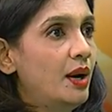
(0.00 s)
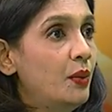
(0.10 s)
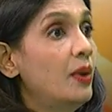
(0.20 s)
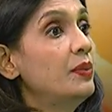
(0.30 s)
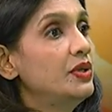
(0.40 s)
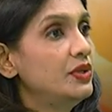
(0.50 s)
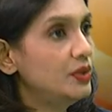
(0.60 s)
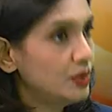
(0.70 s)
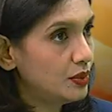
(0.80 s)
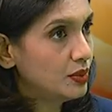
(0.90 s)
what would
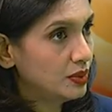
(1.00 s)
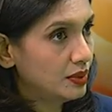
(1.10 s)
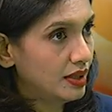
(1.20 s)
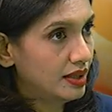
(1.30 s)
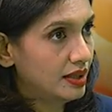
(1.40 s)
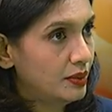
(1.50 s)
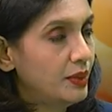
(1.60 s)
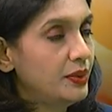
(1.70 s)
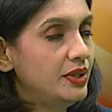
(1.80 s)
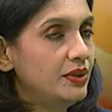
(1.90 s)
you do?
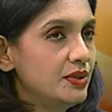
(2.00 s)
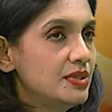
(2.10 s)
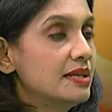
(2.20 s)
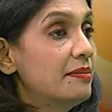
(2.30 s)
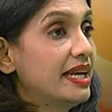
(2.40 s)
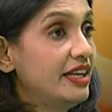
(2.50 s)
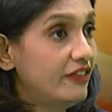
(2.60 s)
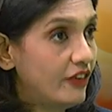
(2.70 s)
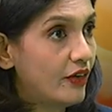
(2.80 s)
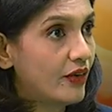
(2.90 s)
What would you use the
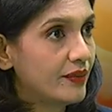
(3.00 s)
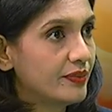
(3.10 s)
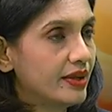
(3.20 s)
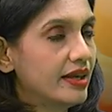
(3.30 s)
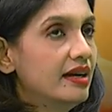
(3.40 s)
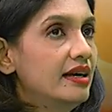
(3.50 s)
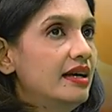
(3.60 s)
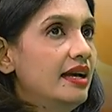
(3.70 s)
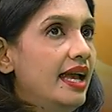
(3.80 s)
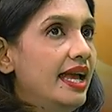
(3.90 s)
money for? Yeah.
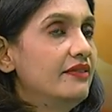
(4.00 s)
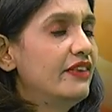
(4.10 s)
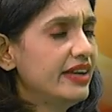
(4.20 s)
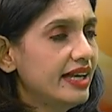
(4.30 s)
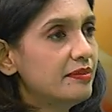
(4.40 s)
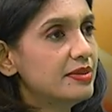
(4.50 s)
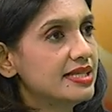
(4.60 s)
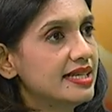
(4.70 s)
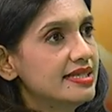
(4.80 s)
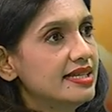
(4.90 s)
And 48%
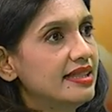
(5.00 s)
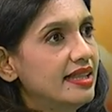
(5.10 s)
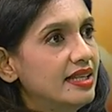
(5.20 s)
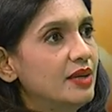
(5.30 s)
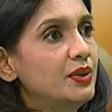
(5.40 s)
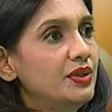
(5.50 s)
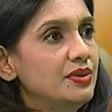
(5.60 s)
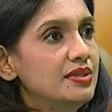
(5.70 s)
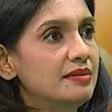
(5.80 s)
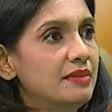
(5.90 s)
said that they would
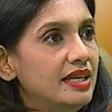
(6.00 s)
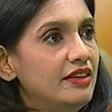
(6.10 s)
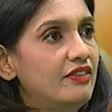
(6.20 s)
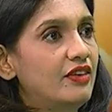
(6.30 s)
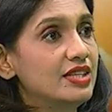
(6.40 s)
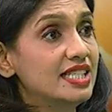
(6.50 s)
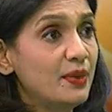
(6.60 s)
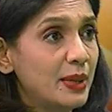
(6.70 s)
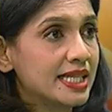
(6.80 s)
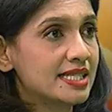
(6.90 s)
use the money for
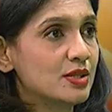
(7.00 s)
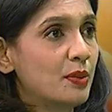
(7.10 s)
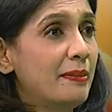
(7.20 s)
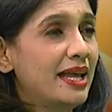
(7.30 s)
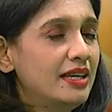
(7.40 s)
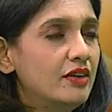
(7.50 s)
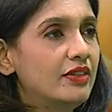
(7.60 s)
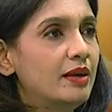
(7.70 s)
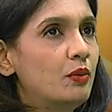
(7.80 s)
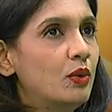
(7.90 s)
savings. So many
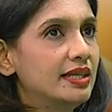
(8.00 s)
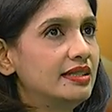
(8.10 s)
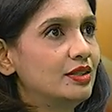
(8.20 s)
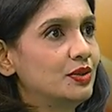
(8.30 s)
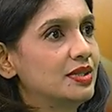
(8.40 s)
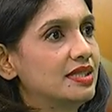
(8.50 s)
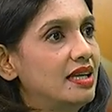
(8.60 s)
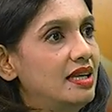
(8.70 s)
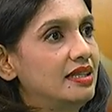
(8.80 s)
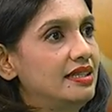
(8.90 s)
of them wanted to
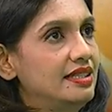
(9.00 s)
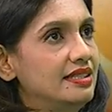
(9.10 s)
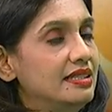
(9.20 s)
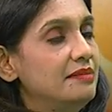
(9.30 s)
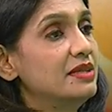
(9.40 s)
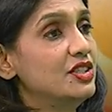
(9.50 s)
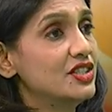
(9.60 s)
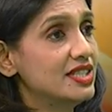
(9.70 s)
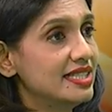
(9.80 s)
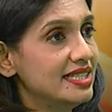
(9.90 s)
start this
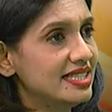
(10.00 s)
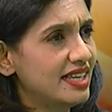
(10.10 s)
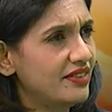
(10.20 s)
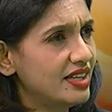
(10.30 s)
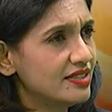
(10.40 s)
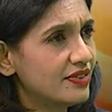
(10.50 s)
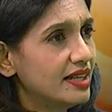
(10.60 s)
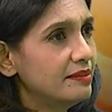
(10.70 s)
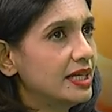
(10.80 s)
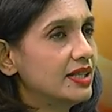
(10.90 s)
emergency savings
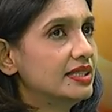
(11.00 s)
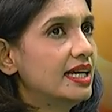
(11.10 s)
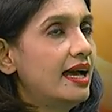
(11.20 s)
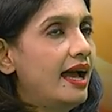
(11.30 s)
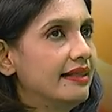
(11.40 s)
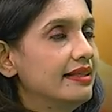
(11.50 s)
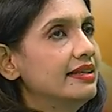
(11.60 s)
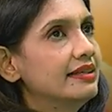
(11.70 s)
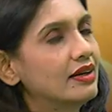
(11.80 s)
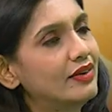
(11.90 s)
fund because I
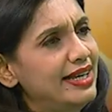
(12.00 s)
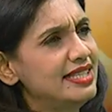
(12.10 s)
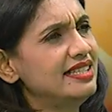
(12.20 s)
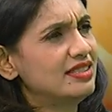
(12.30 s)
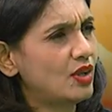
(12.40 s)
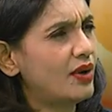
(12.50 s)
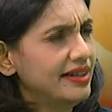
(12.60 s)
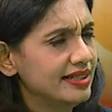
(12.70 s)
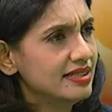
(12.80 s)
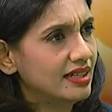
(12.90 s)
think the crisis
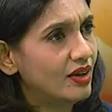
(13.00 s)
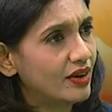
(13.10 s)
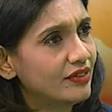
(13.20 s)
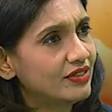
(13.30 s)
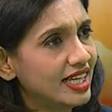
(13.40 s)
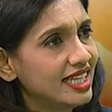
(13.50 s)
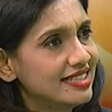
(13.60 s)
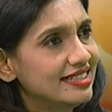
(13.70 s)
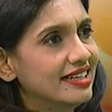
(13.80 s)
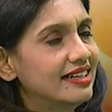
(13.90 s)
taught us a lot of
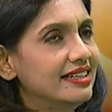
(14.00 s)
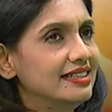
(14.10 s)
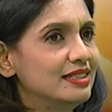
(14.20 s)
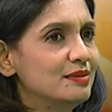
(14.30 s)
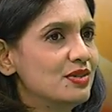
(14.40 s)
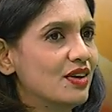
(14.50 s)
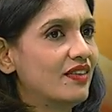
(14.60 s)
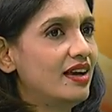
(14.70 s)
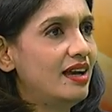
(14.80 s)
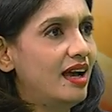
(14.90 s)
things in terms
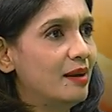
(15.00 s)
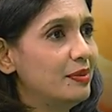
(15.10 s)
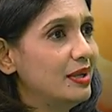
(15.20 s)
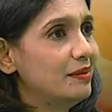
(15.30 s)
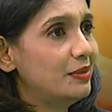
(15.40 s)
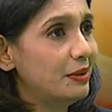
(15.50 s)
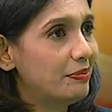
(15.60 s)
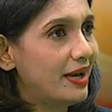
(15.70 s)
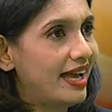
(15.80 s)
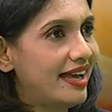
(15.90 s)
of being
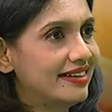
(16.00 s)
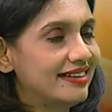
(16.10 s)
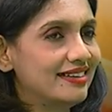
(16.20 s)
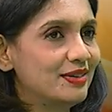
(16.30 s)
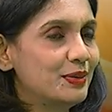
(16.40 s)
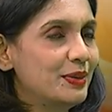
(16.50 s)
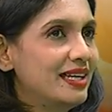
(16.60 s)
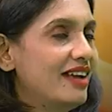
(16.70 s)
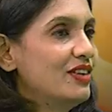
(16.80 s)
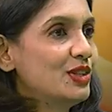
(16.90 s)
prepared. You know,
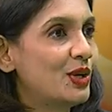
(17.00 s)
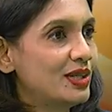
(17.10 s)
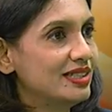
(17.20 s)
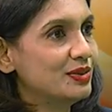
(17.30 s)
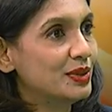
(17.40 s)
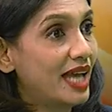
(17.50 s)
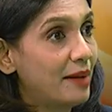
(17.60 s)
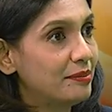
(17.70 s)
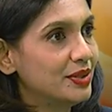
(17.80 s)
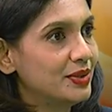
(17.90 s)
we never thought this would
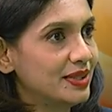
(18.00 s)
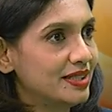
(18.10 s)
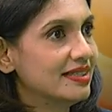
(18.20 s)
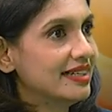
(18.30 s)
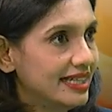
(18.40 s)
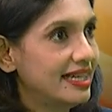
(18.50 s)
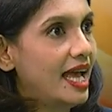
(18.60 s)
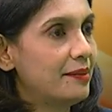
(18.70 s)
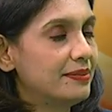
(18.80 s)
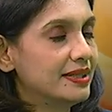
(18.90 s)
happen to us, and it
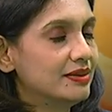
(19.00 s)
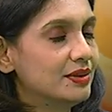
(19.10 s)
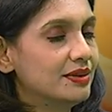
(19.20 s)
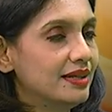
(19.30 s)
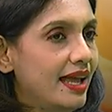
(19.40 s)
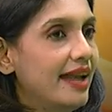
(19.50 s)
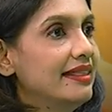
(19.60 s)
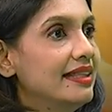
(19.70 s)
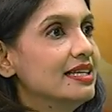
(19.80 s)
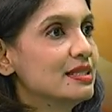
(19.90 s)
happened. So
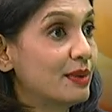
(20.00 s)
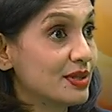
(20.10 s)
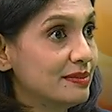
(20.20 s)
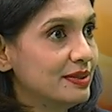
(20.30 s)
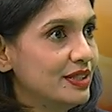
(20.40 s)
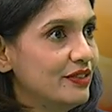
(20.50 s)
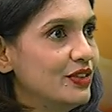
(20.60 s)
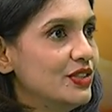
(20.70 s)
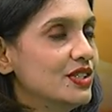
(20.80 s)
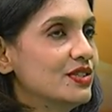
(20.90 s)
anything is possible in
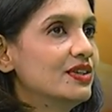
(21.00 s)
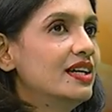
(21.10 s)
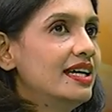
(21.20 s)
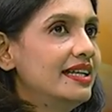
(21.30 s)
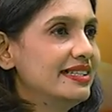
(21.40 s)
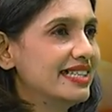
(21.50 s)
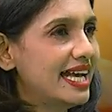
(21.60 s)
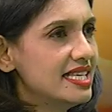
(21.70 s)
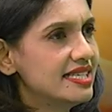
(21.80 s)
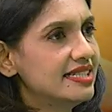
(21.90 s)
future. So this
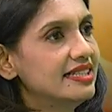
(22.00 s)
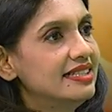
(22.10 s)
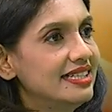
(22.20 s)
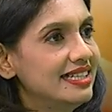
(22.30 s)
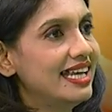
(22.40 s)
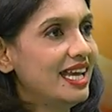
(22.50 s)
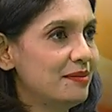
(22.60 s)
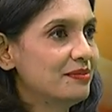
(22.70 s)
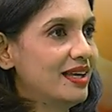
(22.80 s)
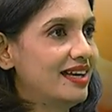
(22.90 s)
uncertainty
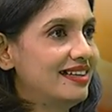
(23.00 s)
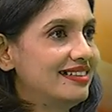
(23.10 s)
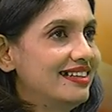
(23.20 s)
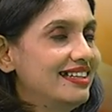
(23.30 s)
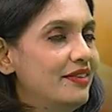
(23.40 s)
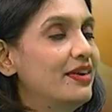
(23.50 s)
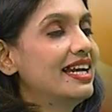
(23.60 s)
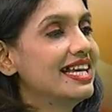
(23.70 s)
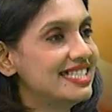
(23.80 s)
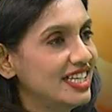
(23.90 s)
came, the
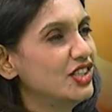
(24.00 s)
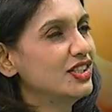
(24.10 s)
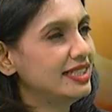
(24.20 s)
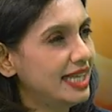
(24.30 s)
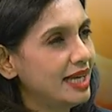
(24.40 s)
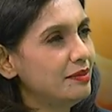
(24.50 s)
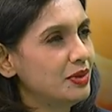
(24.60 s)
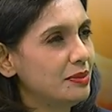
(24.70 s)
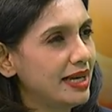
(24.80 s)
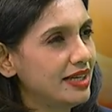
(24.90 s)
realization came
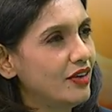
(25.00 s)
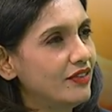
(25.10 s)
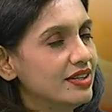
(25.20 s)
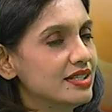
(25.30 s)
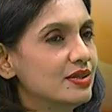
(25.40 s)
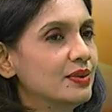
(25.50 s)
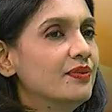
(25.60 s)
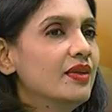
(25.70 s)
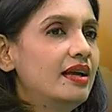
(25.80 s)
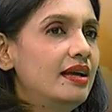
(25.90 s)
to many of us.
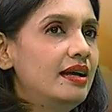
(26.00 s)
So